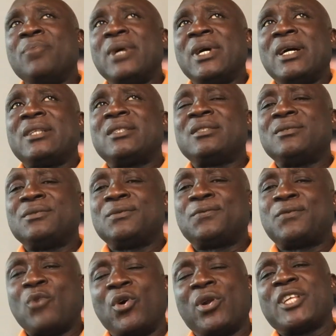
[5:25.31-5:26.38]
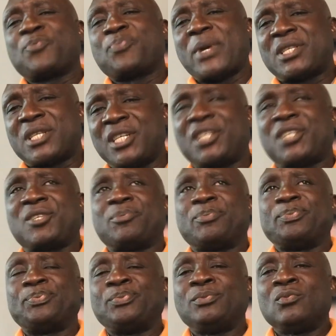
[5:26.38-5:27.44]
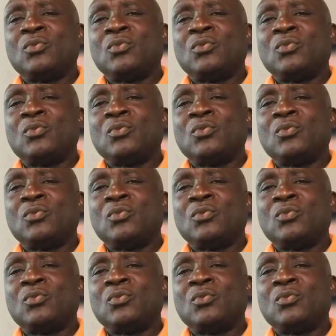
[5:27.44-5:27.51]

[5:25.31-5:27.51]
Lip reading: But from all expectation,